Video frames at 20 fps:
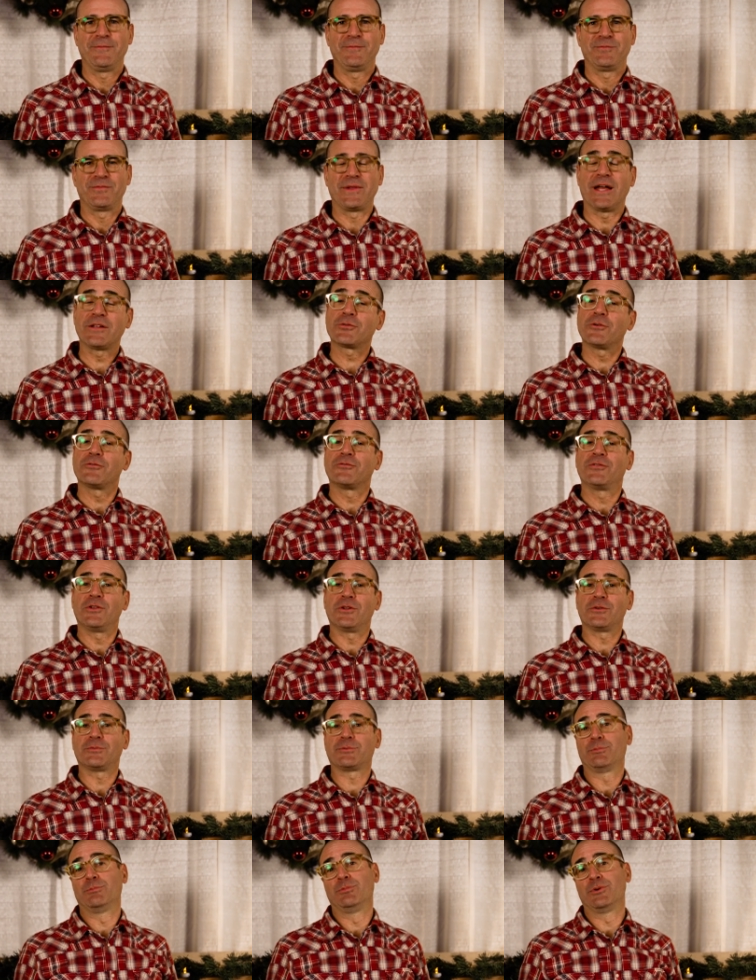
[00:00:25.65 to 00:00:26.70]
That's what
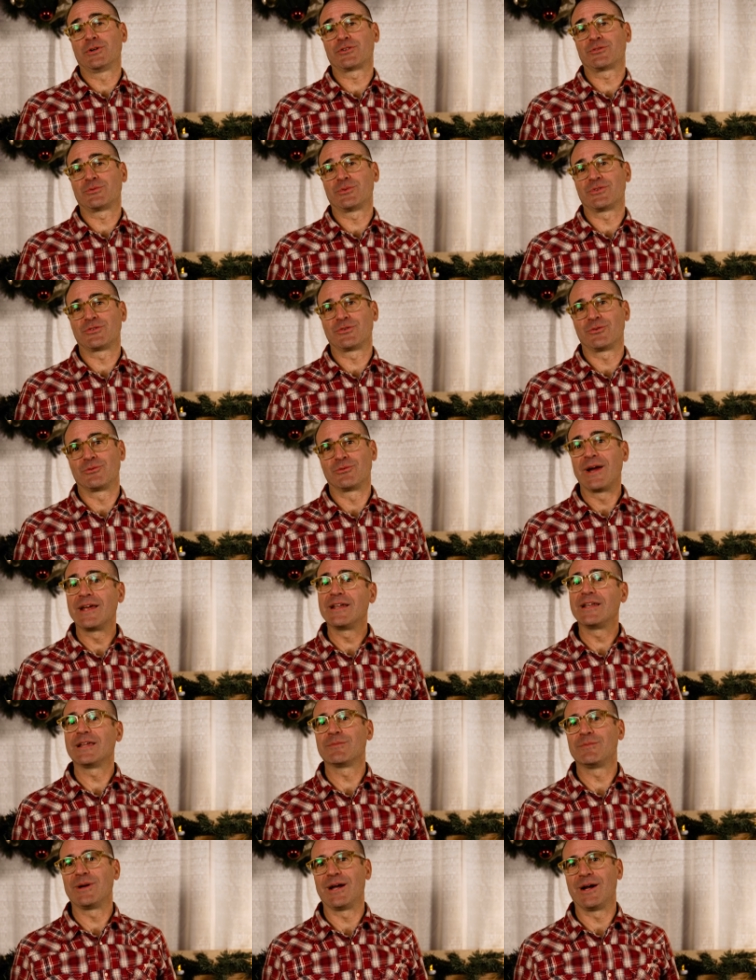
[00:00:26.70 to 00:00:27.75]
Philip Brooks was
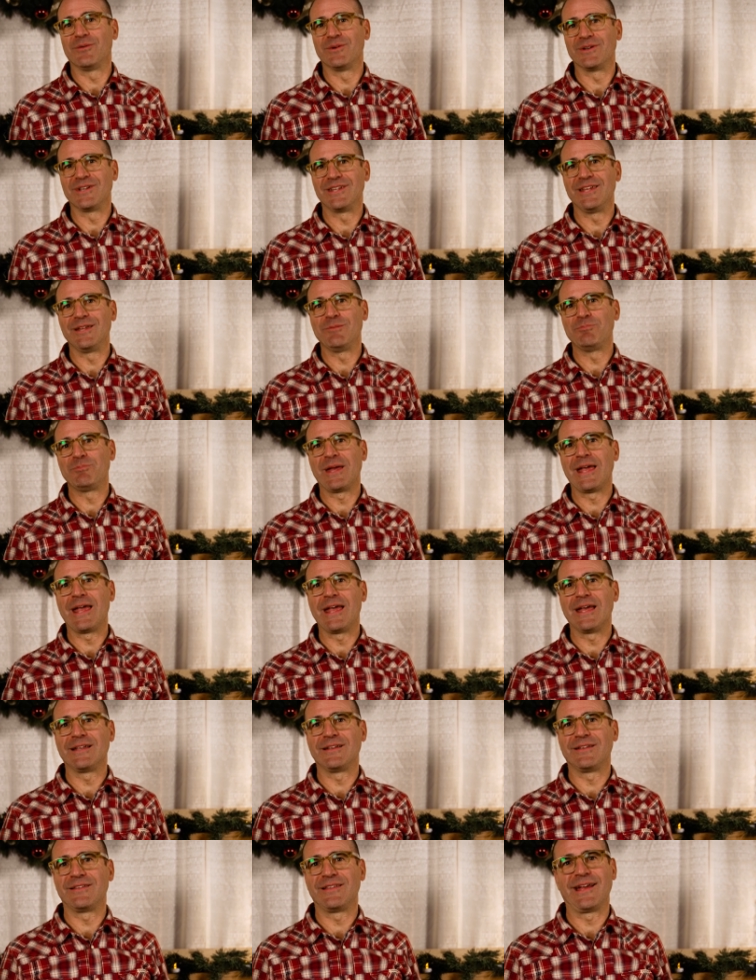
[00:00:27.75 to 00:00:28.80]
writing about when he
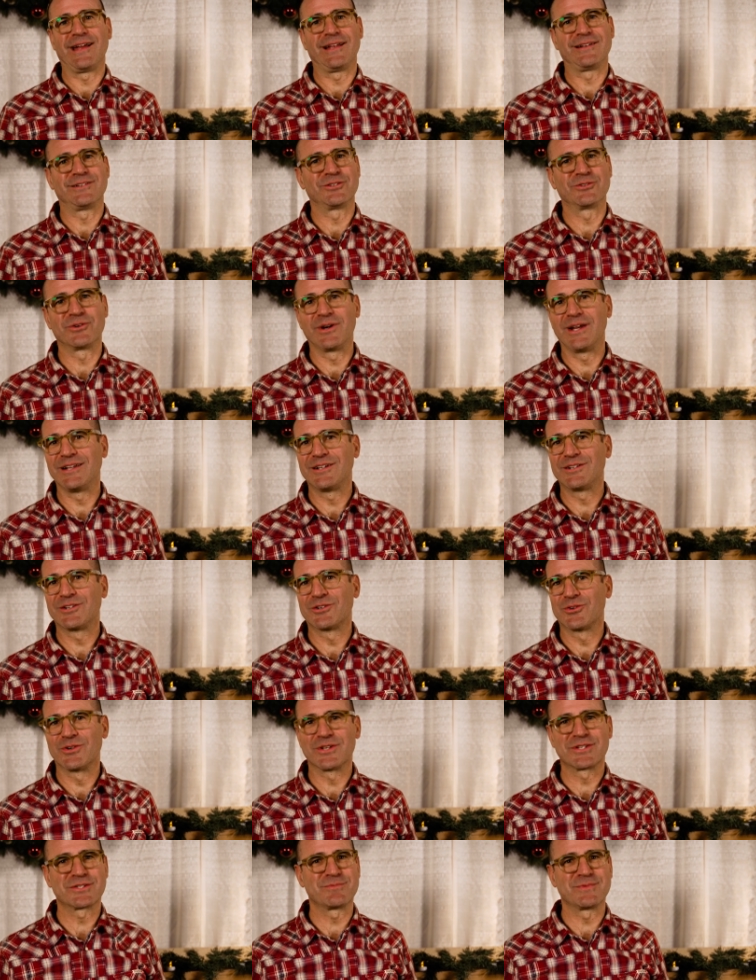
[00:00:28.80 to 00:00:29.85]
penned that great
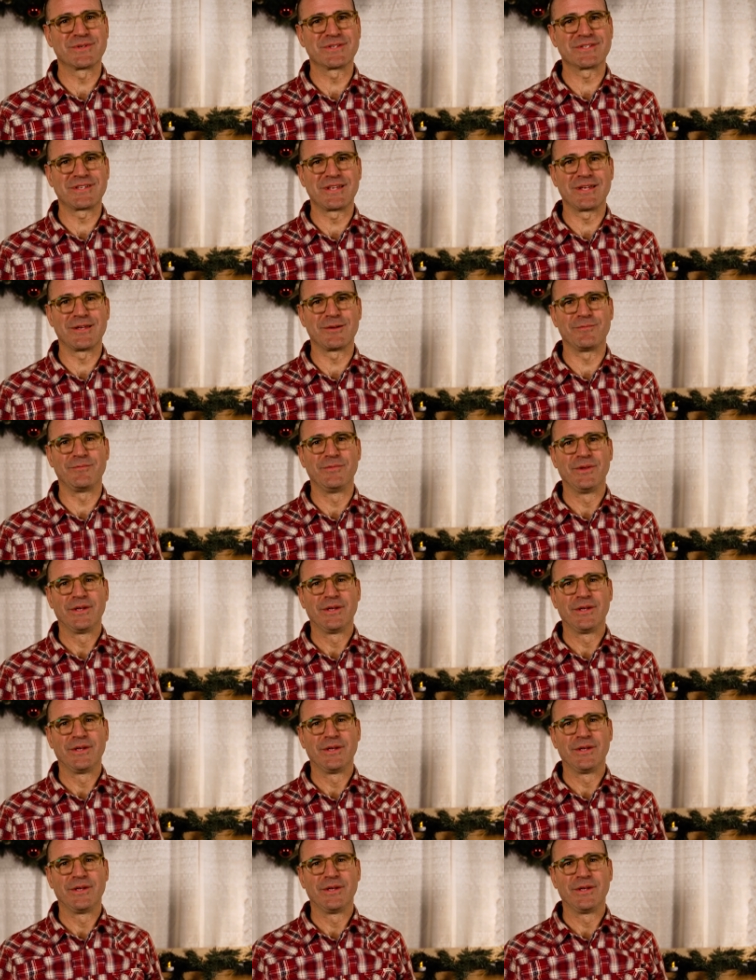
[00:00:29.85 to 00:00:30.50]
Christmas hymn.